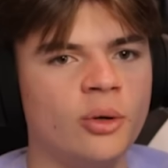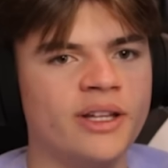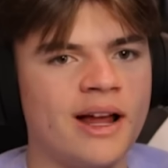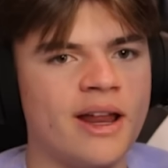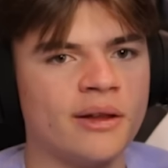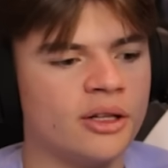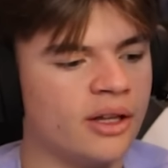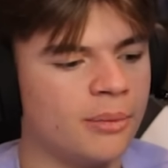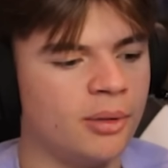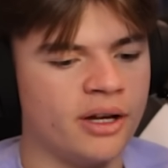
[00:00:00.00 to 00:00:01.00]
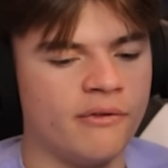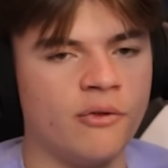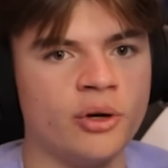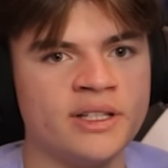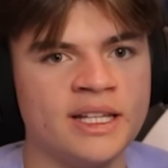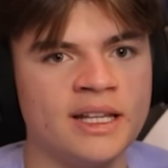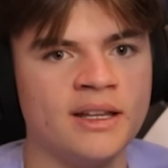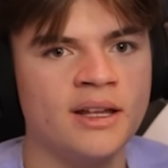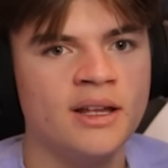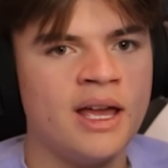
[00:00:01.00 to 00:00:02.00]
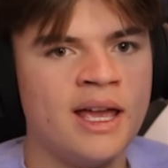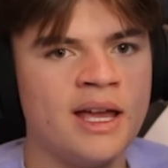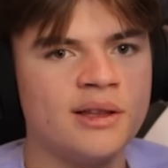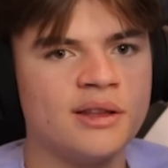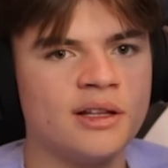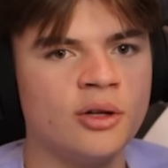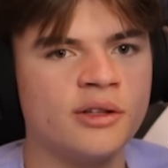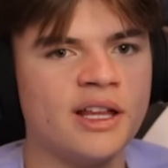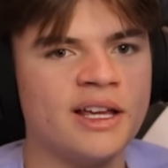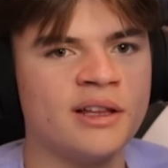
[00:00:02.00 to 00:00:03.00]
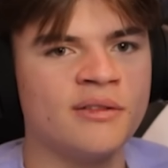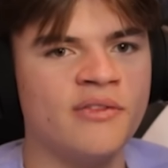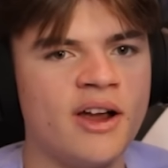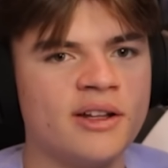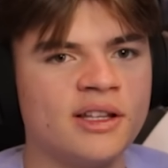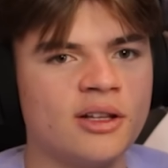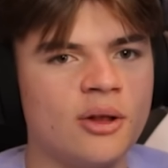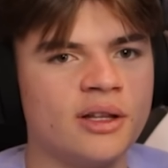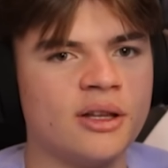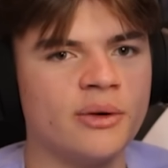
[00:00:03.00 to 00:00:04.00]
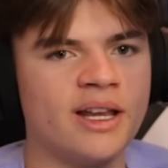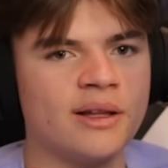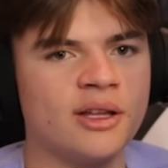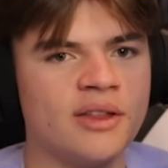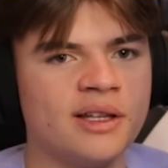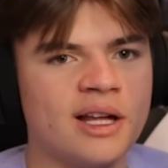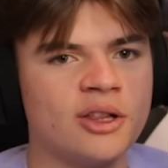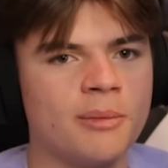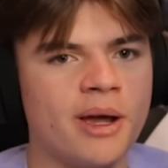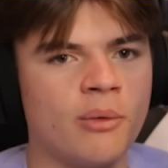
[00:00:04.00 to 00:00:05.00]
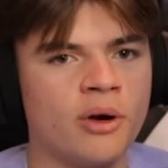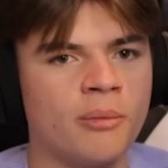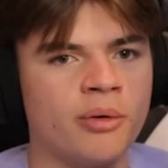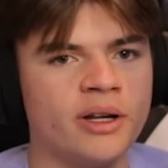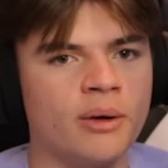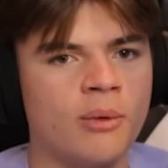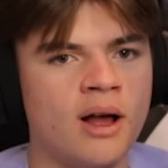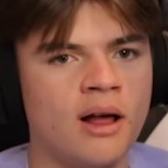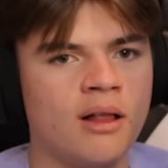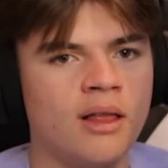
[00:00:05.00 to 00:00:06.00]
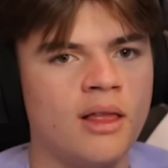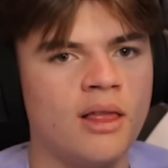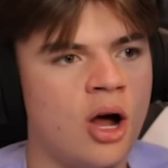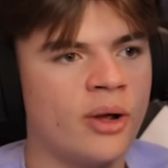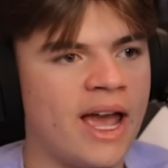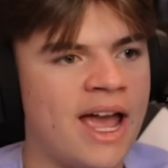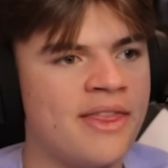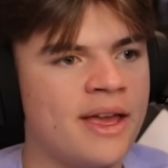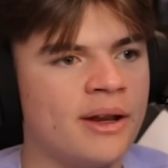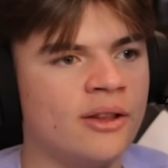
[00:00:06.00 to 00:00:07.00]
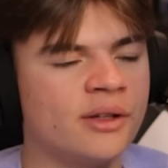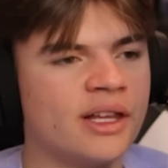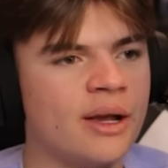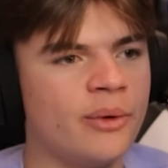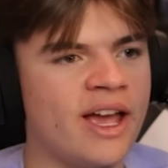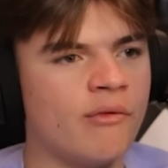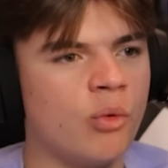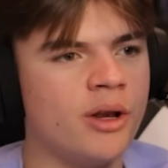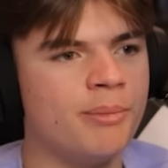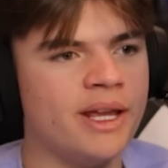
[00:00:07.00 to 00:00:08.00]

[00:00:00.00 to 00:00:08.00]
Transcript: cool down now. So let's put it at 14. It looks like it's very slowly slowing down. So this actually might work pretty well. Okay, and then it looks like we have one